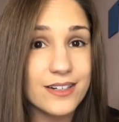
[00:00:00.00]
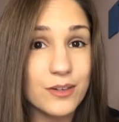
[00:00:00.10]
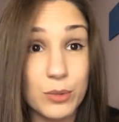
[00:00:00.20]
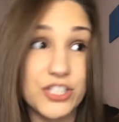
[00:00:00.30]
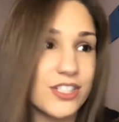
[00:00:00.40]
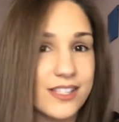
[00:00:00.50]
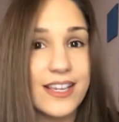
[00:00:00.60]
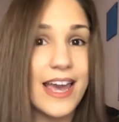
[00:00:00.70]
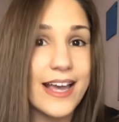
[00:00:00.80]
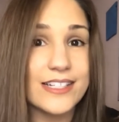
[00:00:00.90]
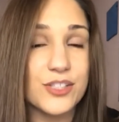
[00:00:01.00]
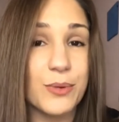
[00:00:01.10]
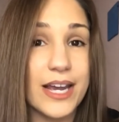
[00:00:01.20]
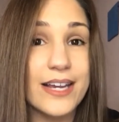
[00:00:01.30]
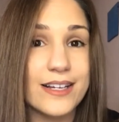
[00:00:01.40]
Which is the case,
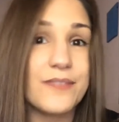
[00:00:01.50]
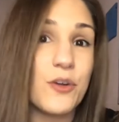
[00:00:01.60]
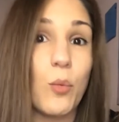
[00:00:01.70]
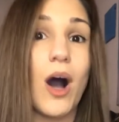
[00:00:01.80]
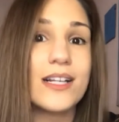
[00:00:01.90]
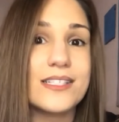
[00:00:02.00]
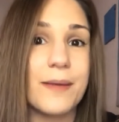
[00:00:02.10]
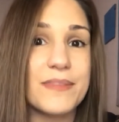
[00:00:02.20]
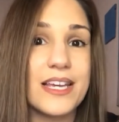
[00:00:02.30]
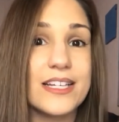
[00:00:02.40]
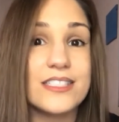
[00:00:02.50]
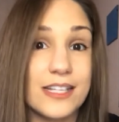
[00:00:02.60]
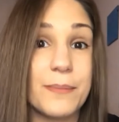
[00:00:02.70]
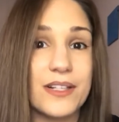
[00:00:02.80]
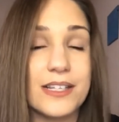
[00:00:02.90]
right? If you want something, it
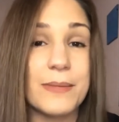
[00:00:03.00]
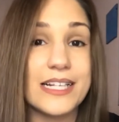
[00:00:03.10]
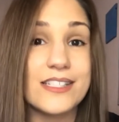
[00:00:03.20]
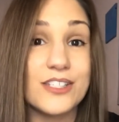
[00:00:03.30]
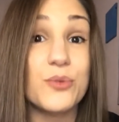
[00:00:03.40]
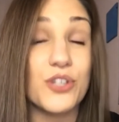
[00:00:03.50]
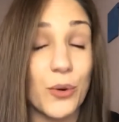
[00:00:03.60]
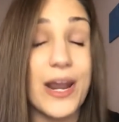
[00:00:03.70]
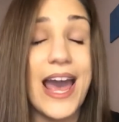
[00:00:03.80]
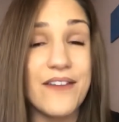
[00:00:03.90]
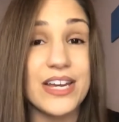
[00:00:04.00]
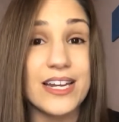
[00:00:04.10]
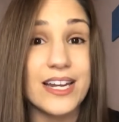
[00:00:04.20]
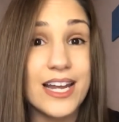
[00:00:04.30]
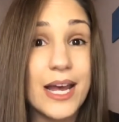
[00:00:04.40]
typically means you don't have it.